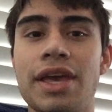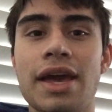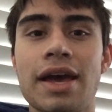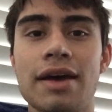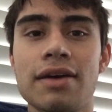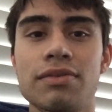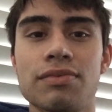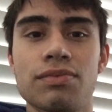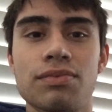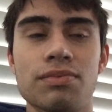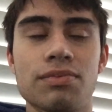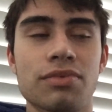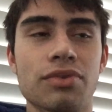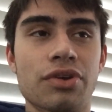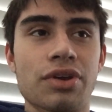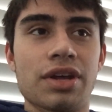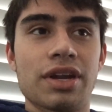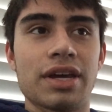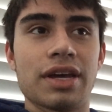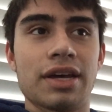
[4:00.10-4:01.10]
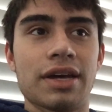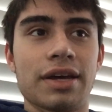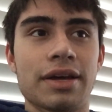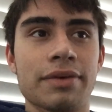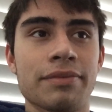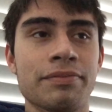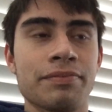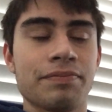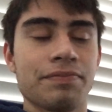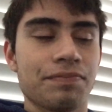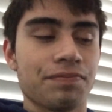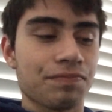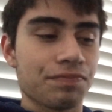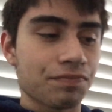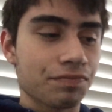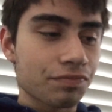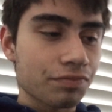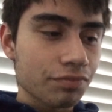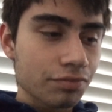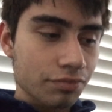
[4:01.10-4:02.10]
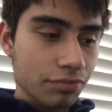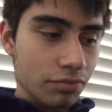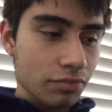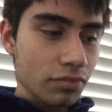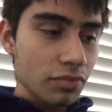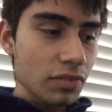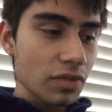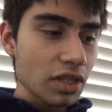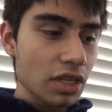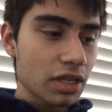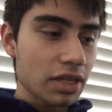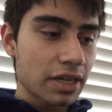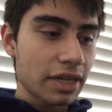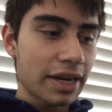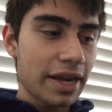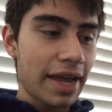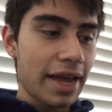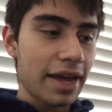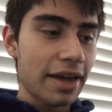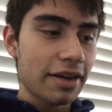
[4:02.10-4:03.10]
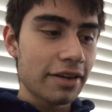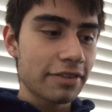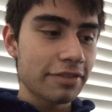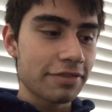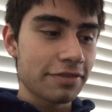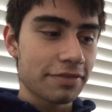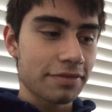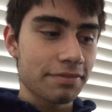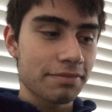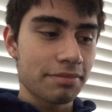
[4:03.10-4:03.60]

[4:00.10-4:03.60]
yeah, we're gonna gonna have